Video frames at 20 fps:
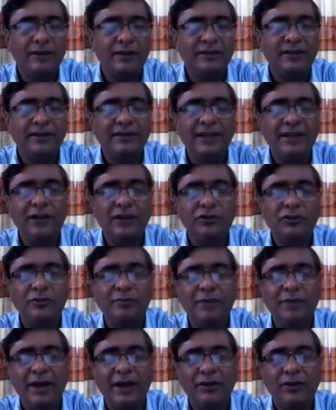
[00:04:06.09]
the tarot
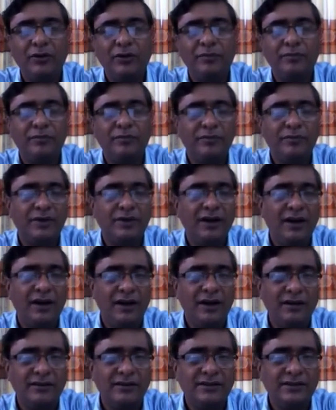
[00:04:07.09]
pack of
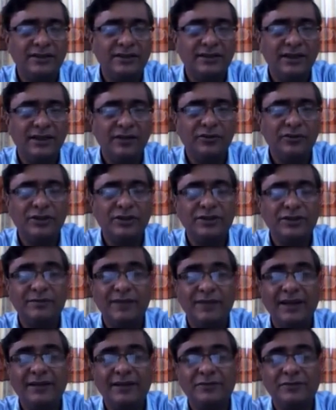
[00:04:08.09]
cards which
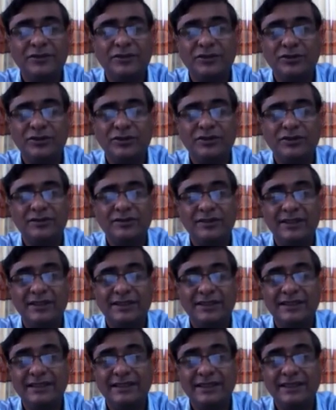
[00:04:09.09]
Madame
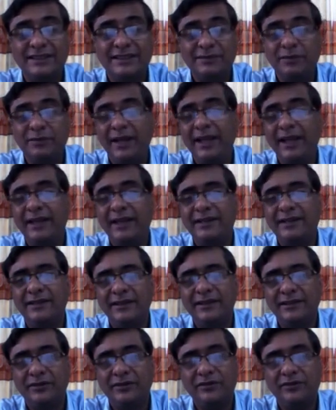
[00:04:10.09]
Sosostris displayed
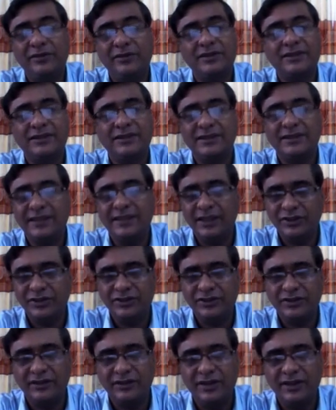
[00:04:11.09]
in the first
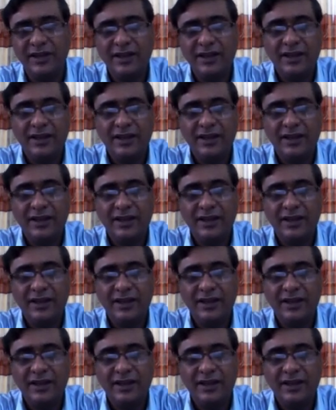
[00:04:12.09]
section.